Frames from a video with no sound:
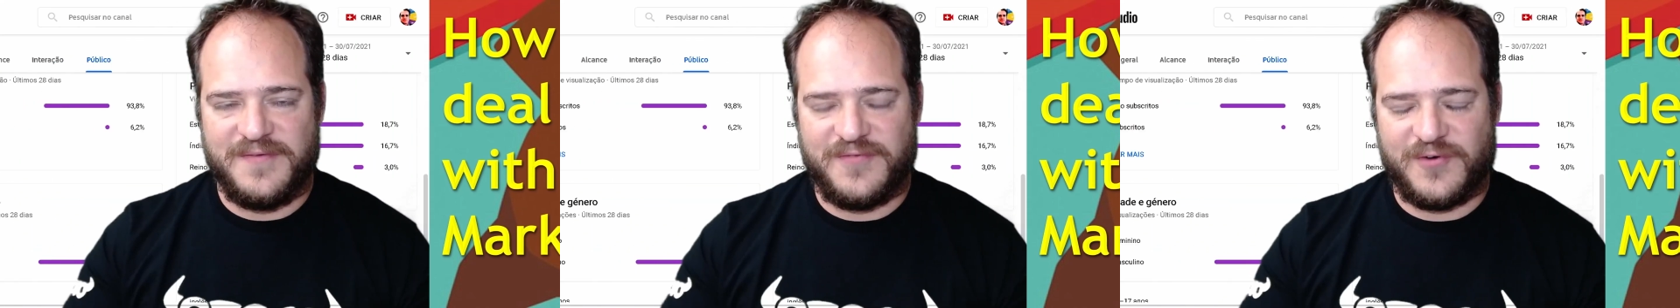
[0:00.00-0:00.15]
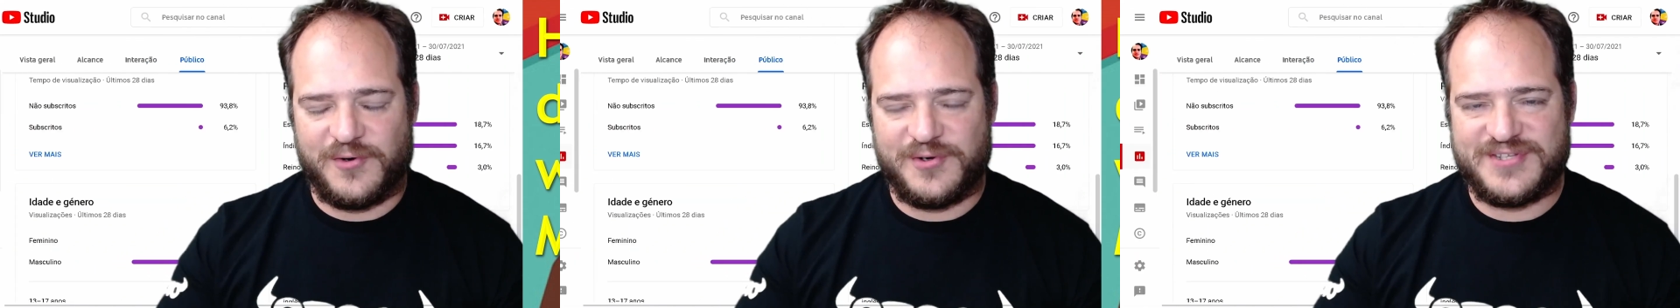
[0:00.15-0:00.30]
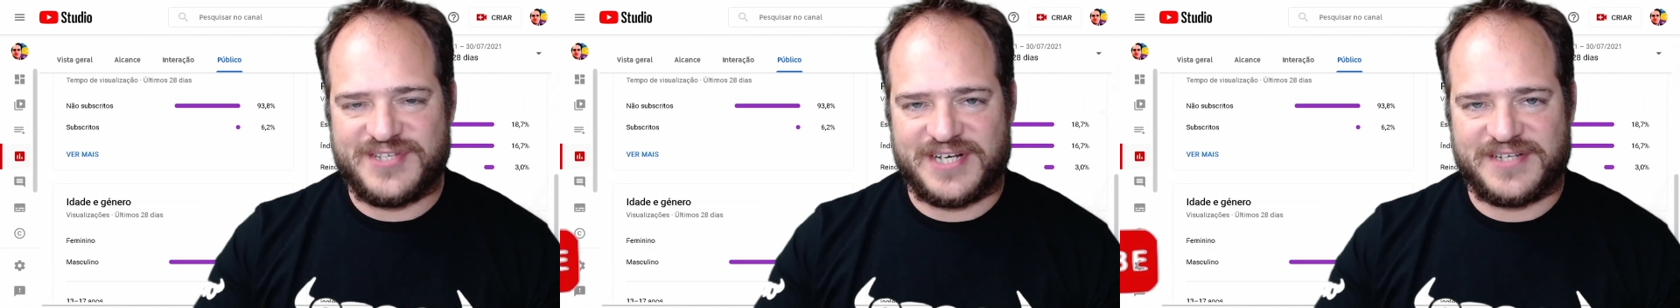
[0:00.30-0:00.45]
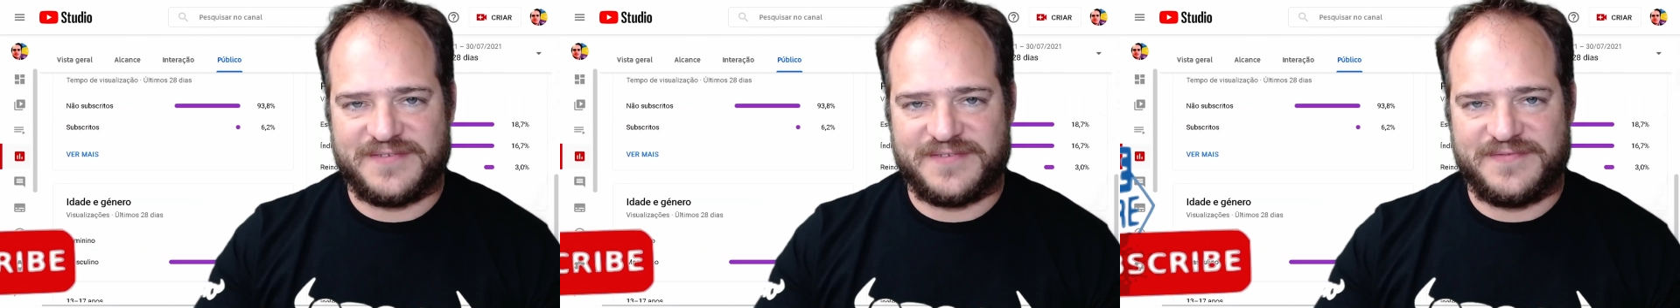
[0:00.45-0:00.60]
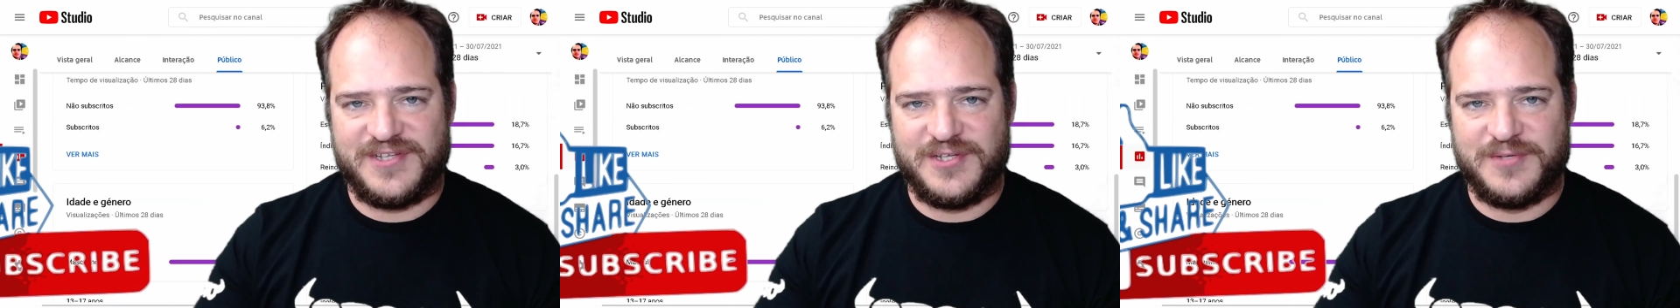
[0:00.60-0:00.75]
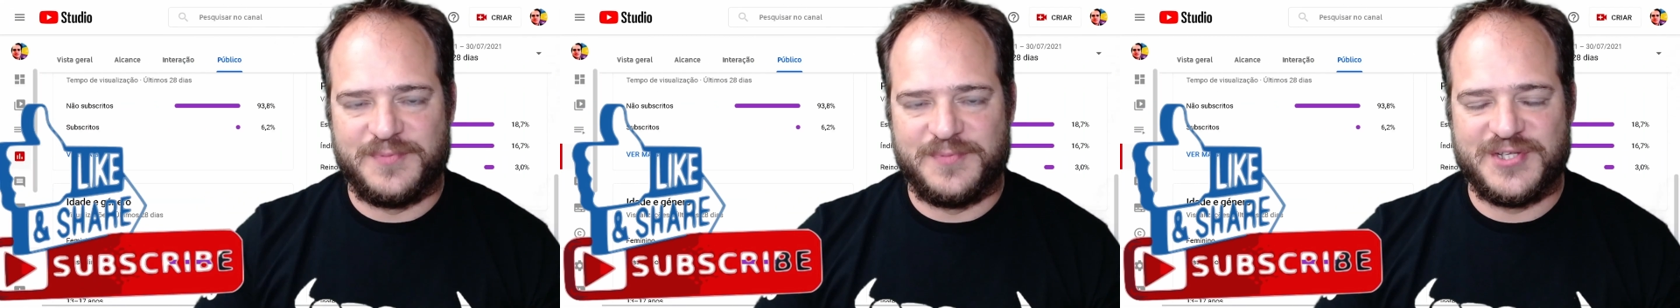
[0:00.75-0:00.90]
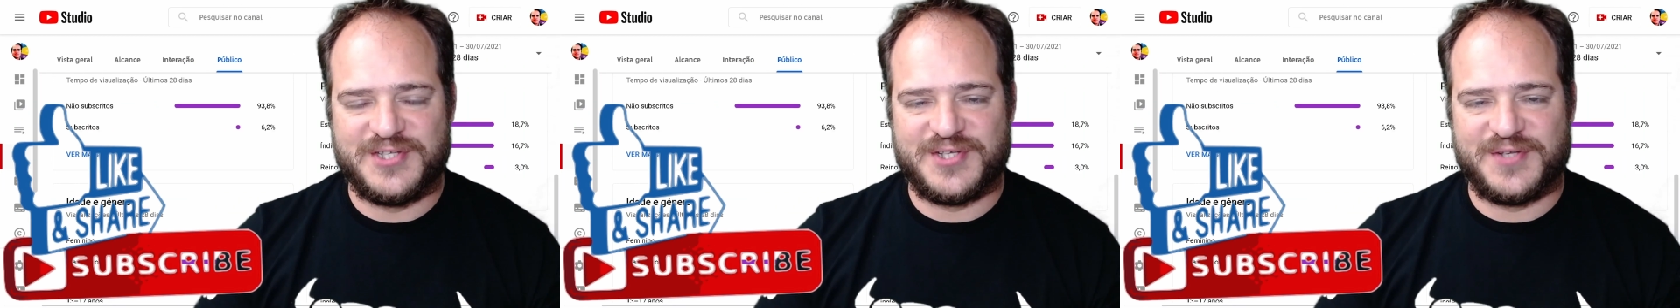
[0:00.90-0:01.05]
we start the video,
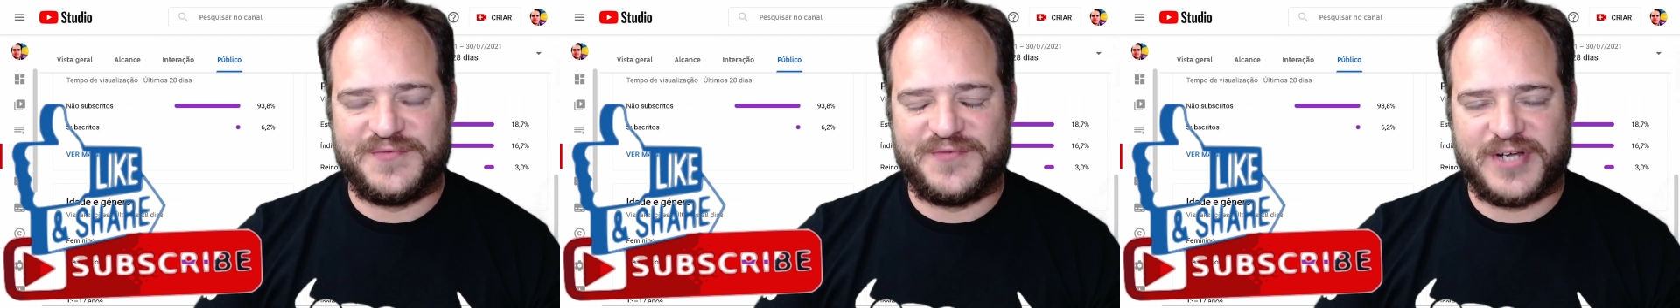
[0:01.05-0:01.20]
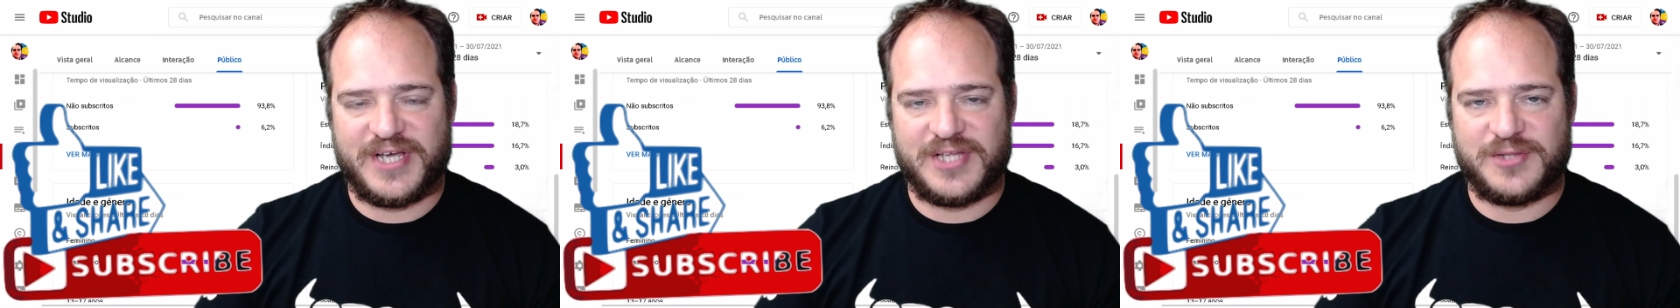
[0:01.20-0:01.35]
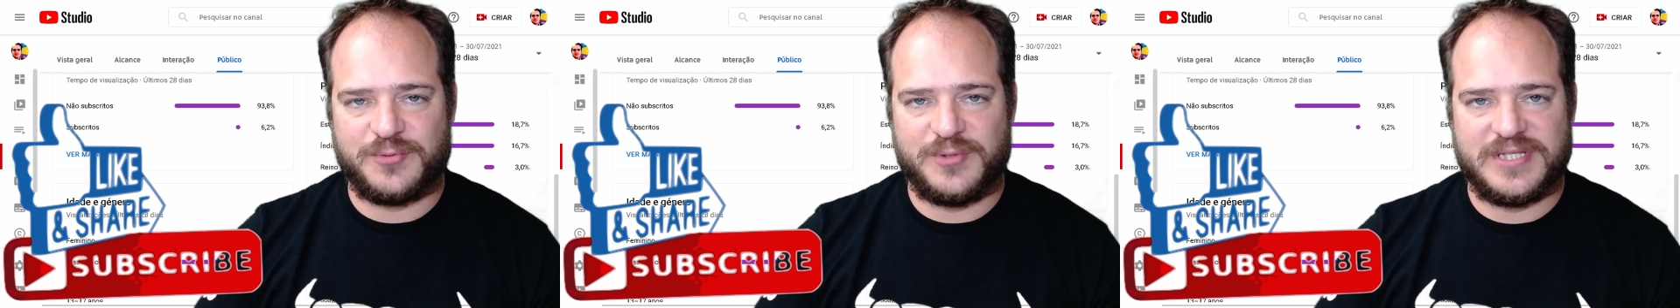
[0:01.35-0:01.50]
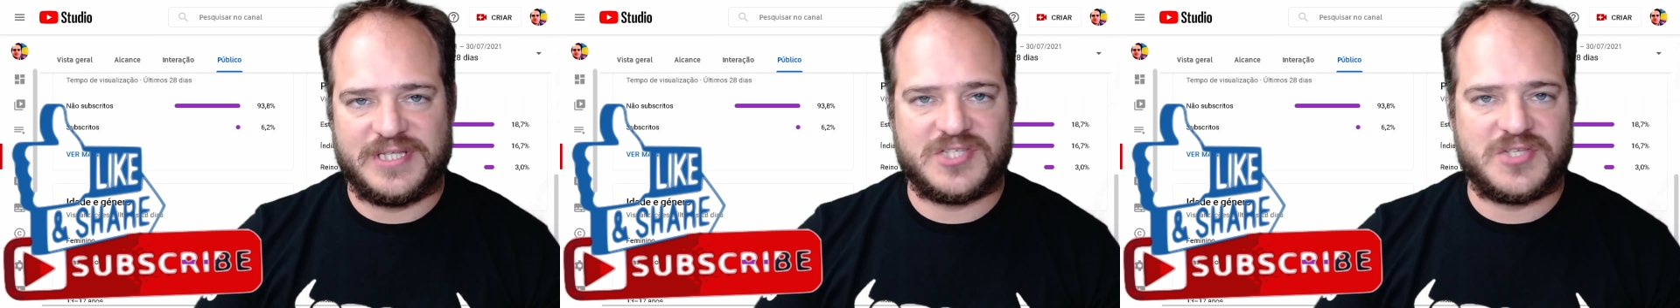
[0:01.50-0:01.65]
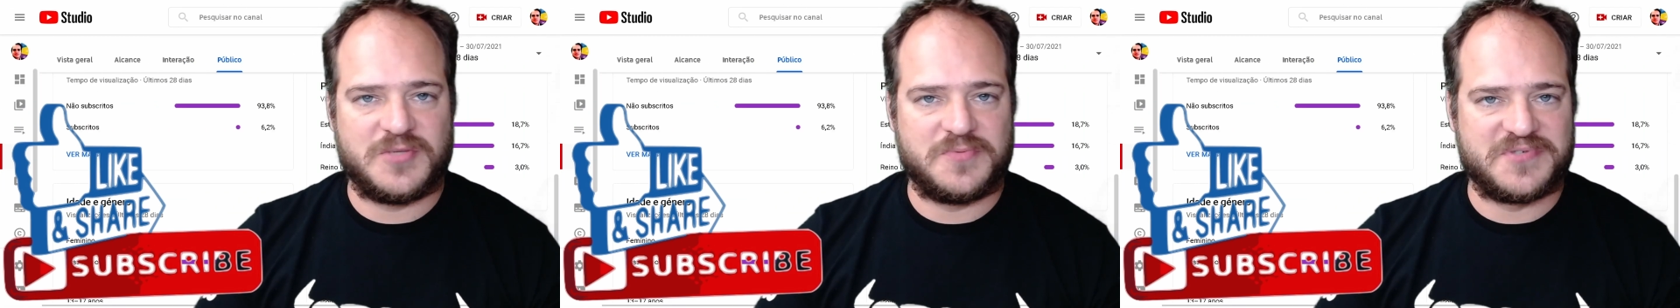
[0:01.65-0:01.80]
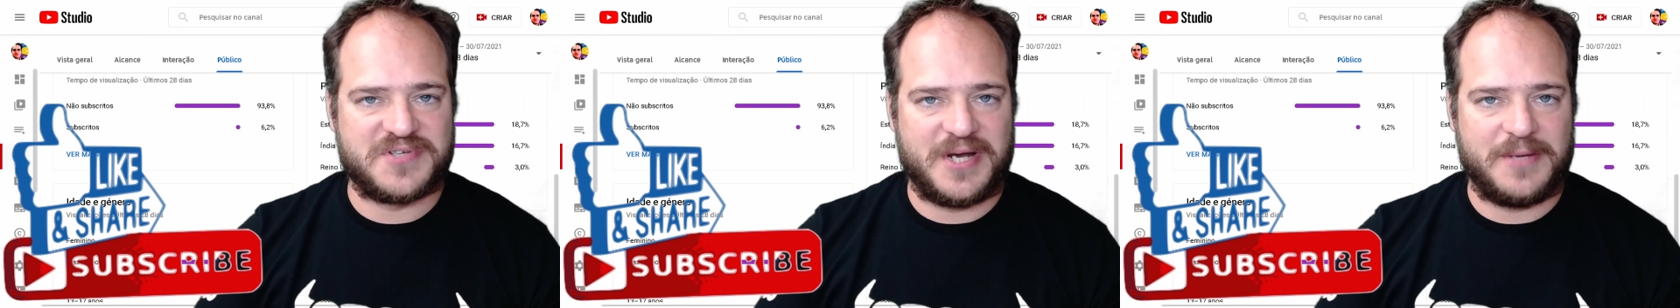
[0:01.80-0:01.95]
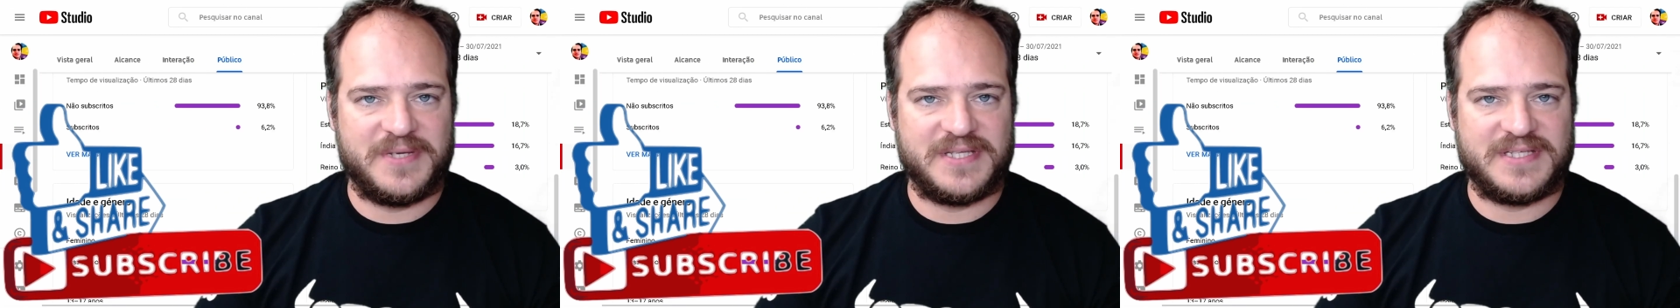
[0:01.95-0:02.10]
please don't forget to hit the
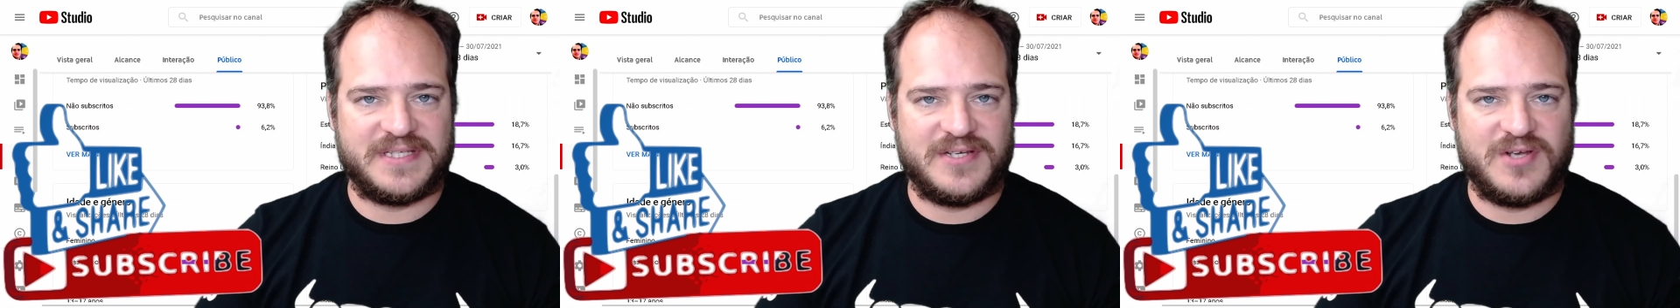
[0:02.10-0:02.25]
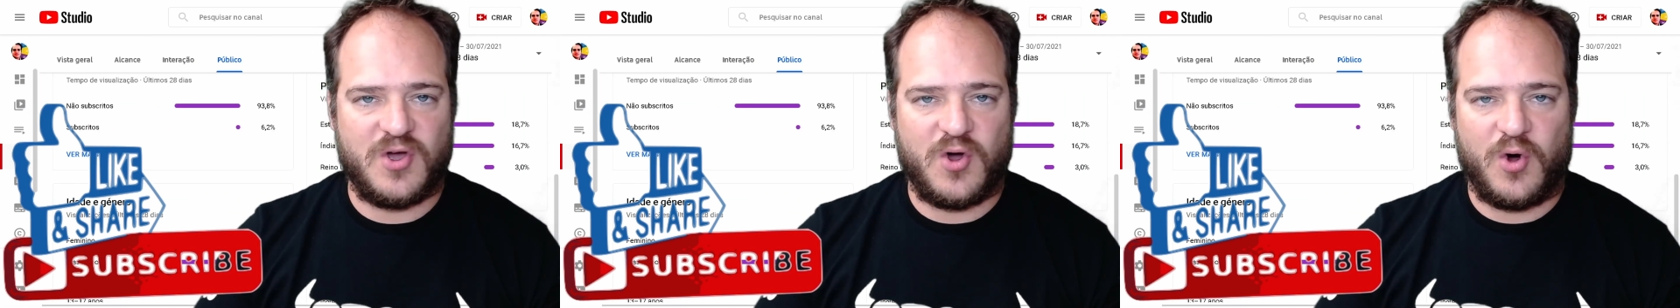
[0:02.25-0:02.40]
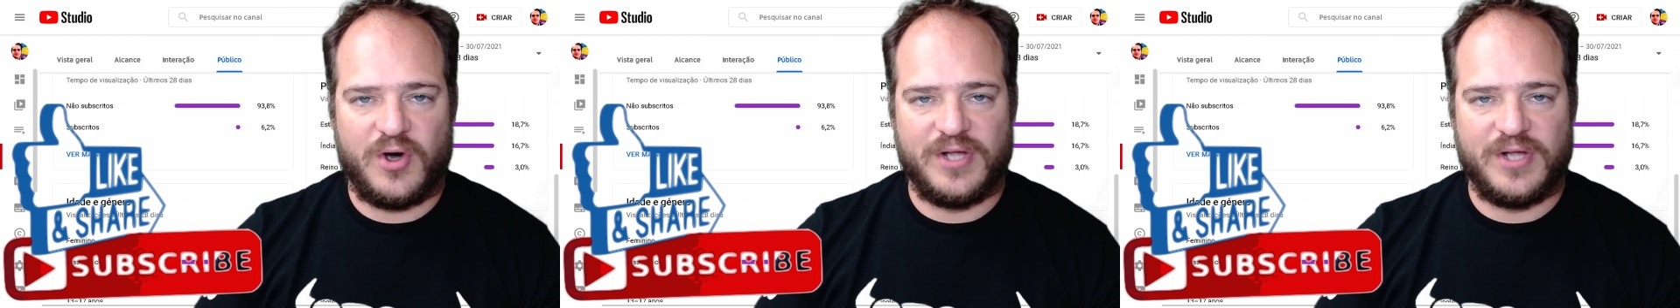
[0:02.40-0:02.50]
subscribe button.